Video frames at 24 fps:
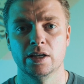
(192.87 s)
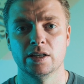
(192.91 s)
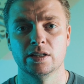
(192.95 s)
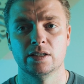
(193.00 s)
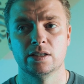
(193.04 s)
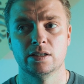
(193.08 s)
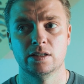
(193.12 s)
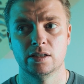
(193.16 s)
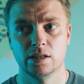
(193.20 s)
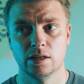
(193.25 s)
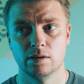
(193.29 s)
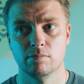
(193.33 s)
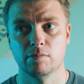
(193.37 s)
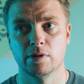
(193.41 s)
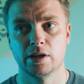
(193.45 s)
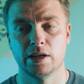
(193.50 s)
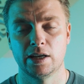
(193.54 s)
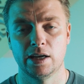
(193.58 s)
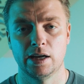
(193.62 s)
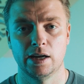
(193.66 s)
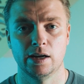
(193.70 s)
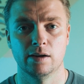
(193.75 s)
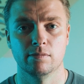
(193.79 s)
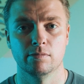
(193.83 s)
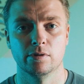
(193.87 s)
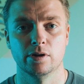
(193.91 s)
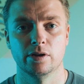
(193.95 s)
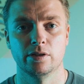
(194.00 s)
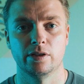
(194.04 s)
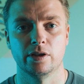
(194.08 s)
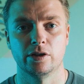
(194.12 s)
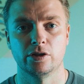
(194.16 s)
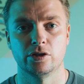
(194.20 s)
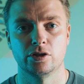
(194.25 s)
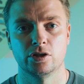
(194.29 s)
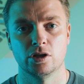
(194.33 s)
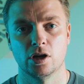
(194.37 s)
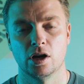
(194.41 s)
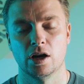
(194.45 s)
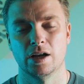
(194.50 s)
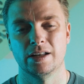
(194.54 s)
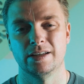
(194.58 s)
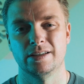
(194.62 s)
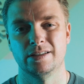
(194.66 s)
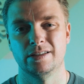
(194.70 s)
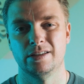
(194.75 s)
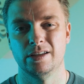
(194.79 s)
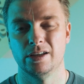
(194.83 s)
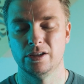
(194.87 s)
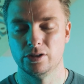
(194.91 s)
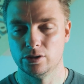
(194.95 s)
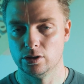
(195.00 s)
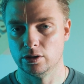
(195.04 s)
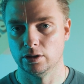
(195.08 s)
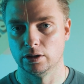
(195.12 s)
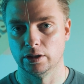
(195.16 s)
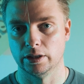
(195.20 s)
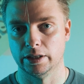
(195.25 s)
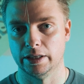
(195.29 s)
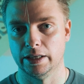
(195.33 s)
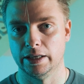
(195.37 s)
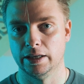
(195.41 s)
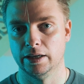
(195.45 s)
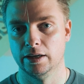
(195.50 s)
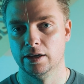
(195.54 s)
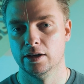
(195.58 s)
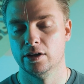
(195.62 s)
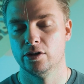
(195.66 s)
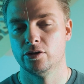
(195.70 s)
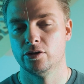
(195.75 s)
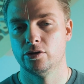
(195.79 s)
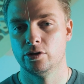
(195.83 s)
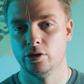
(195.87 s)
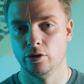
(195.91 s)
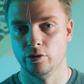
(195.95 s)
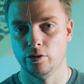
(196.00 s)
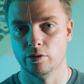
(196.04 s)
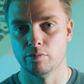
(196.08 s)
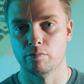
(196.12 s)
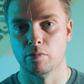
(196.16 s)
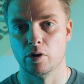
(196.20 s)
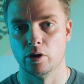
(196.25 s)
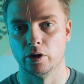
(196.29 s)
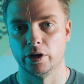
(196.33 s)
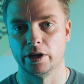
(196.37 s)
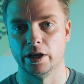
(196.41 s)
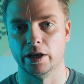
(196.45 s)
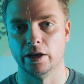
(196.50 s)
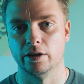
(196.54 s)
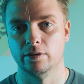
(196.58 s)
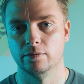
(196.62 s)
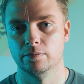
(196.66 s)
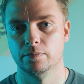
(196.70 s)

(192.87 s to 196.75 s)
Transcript: cinema camera that shot digitally to the market.